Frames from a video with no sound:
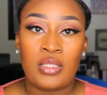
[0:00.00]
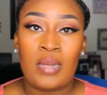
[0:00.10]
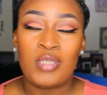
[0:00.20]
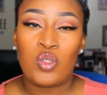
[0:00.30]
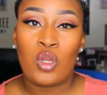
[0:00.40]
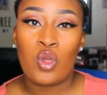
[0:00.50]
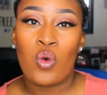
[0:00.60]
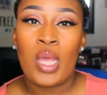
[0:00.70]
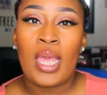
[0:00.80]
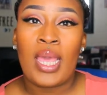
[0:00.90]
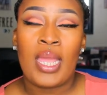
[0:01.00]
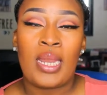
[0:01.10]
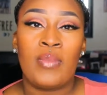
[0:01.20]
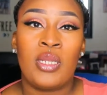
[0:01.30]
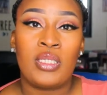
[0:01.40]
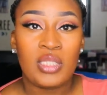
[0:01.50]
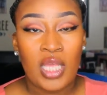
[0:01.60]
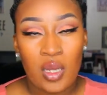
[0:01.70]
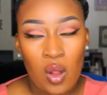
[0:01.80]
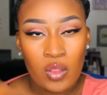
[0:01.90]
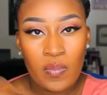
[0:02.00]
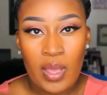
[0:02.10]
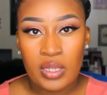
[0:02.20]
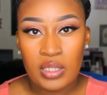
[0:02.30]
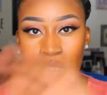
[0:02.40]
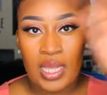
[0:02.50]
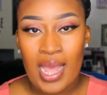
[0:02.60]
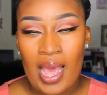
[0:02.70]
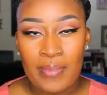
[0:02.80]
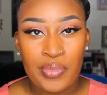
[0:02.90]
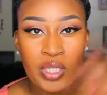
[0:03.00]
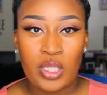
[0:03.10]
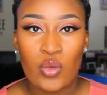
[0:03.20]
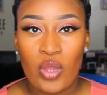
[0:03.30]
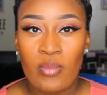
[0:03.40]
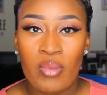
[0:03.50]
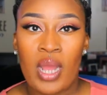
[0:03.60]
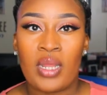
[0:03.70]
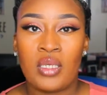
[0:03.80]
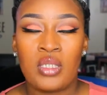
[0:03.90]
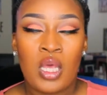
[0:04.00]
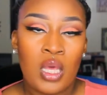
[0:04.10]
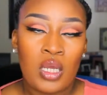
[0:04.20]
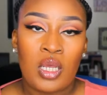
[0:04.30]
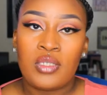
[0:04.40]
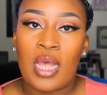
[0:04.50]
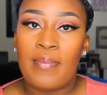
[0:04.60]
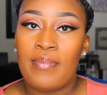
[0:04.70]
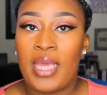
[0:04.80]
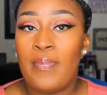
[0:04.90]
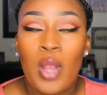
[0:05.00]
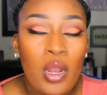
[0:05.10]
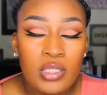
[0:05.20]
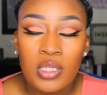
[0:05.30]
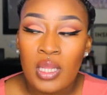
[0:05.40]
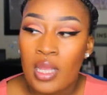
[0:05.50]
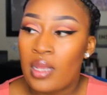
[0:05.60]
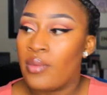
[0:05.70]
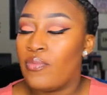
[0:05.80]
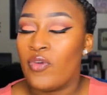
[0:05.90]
I'm just going to go ahead and I'm going to set all the places that I put the cream products, because me personally,